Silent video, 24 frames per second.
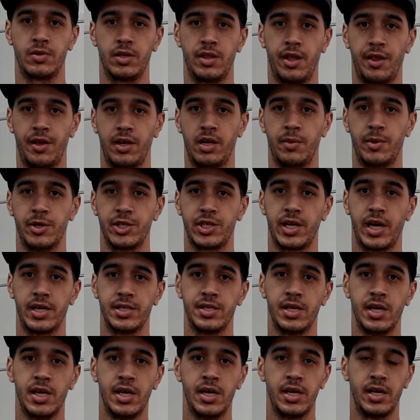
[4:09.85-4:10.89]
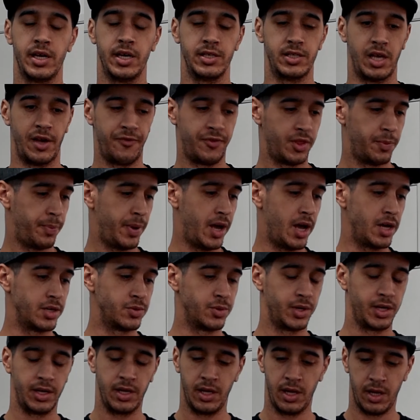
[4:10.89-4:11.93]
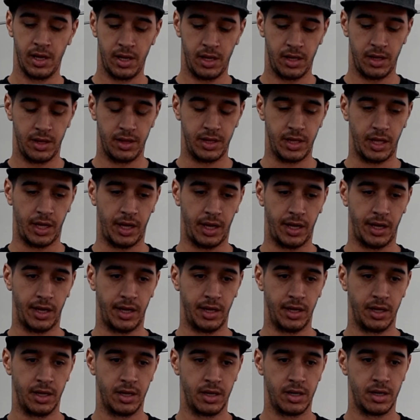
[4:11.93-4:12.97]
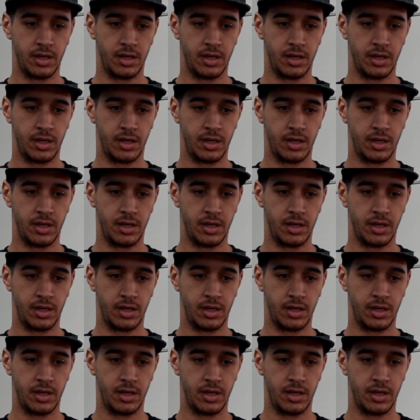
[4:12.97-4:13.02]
The other thing to mention, guys, is that for the Pow Twin, the